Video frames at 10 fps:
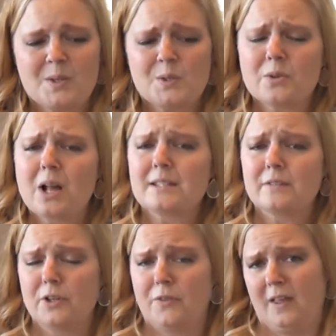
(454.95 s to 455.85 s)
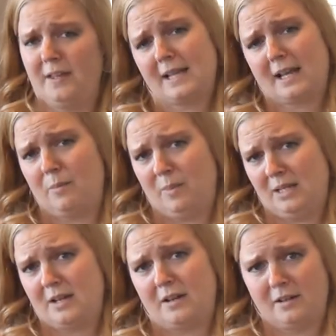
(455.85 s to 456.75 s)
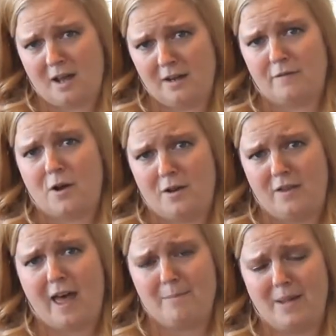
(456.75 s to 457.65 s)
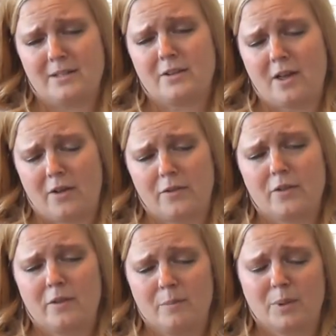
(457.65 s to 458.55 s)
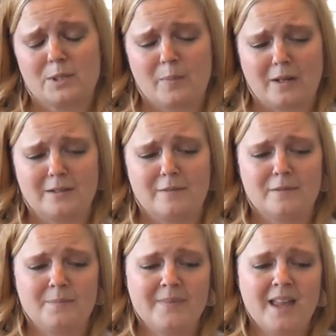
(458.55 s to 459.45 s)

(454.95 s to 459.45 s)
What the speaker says: So lots of good things that can be done kind of on that mental health perspective.